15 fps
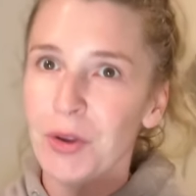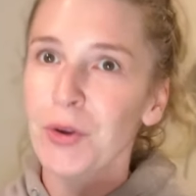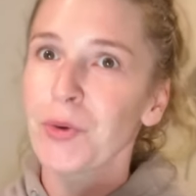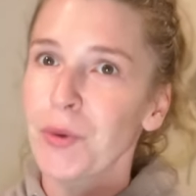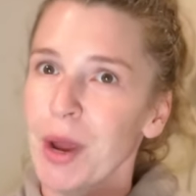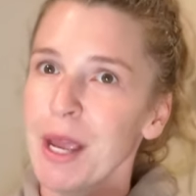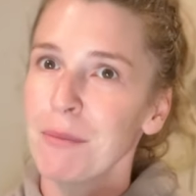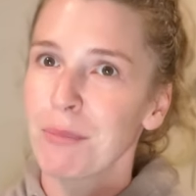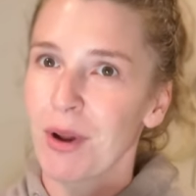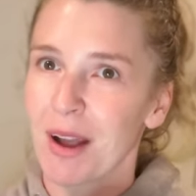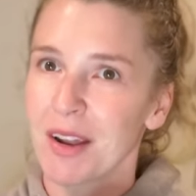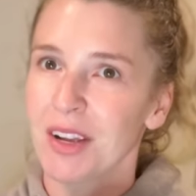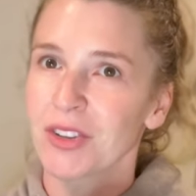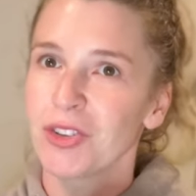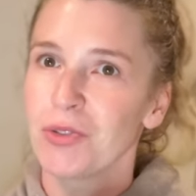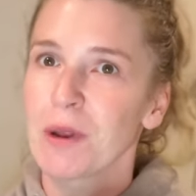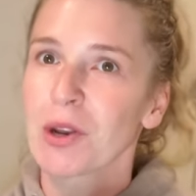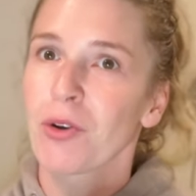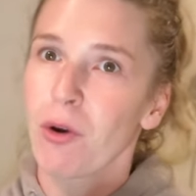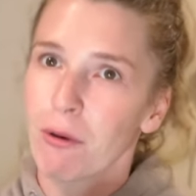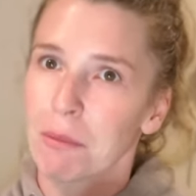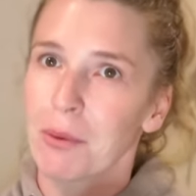great product to
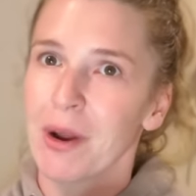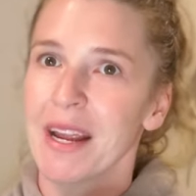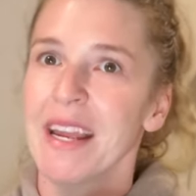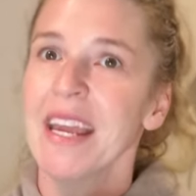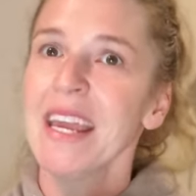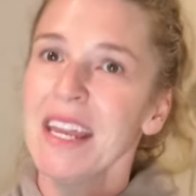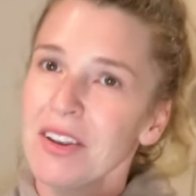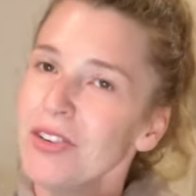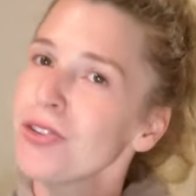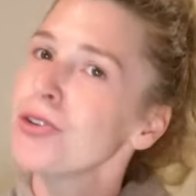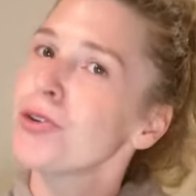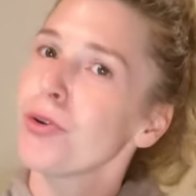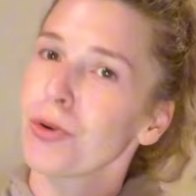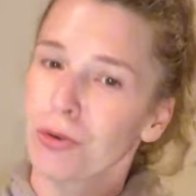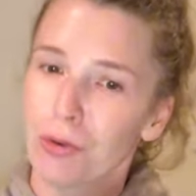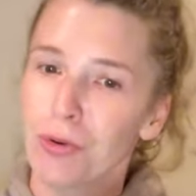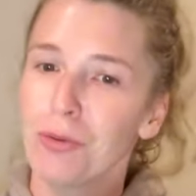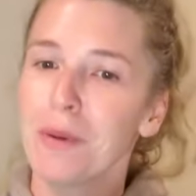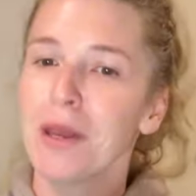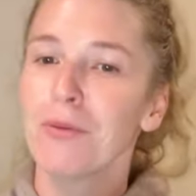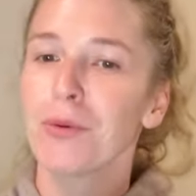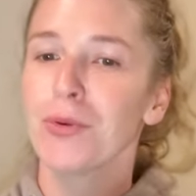incorporate into your
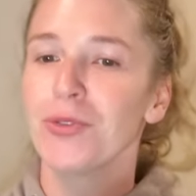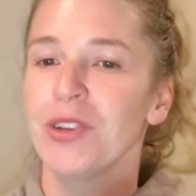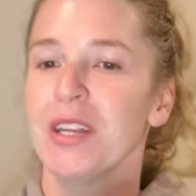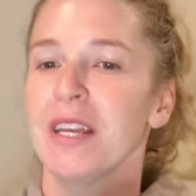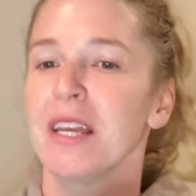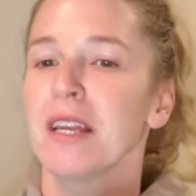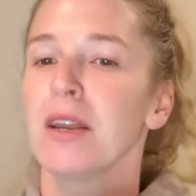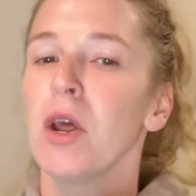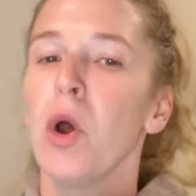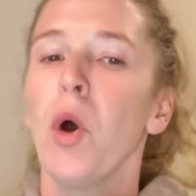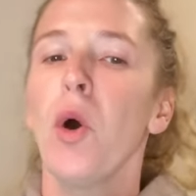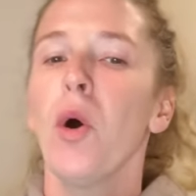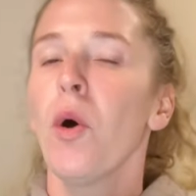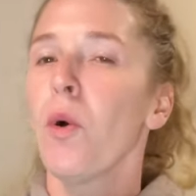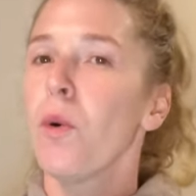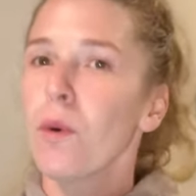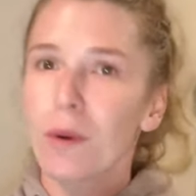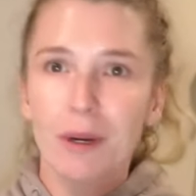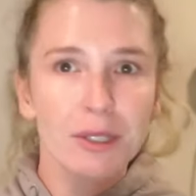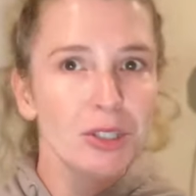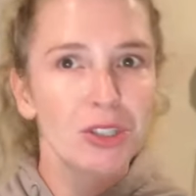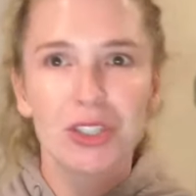grooming routine
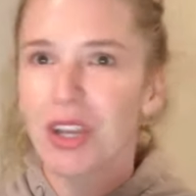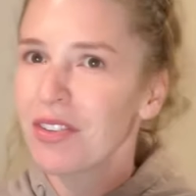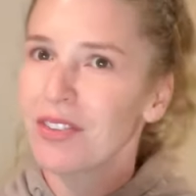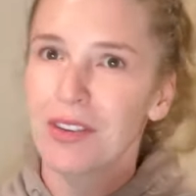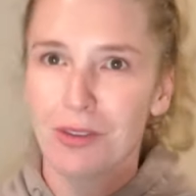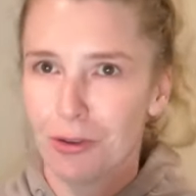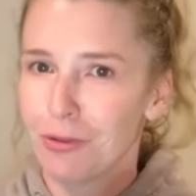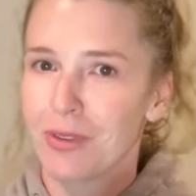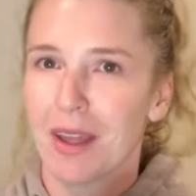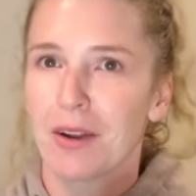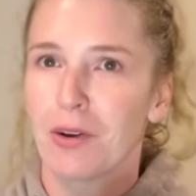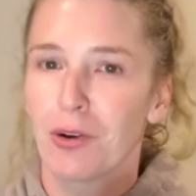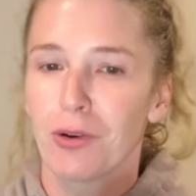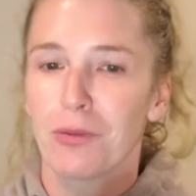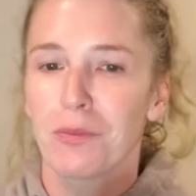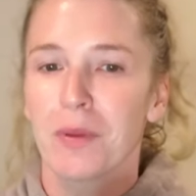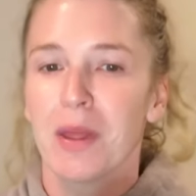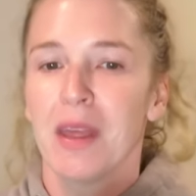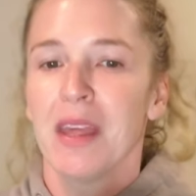or just to use at home,